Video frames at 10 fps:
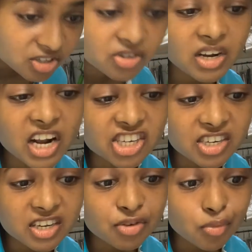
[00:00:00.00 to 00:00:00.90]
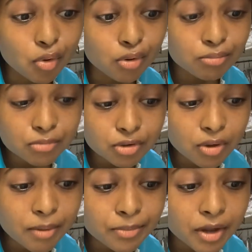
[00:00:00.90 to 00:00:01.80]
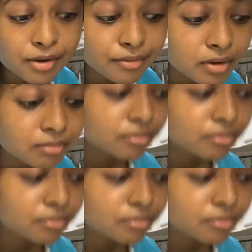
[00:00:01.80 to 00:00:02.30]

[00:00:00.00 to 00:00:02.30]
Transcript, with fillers: you can actually eat raw so i'm not even